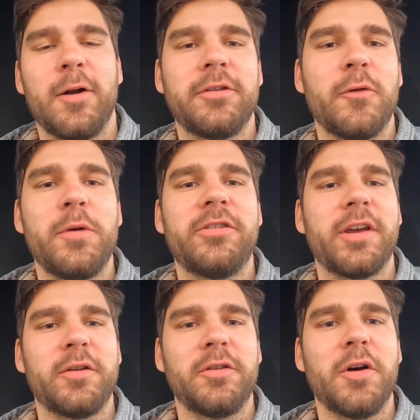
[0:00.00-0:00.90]
also wish I
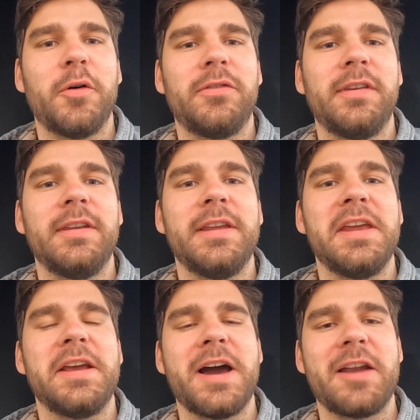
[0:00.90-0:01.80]
could go see
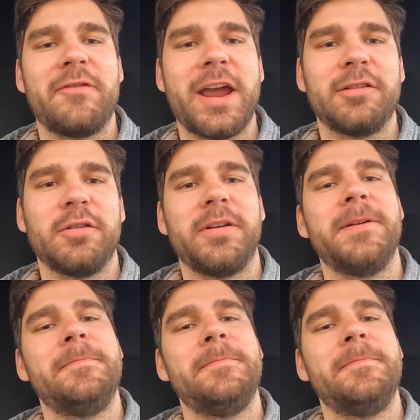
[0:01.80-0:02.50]
the car factory.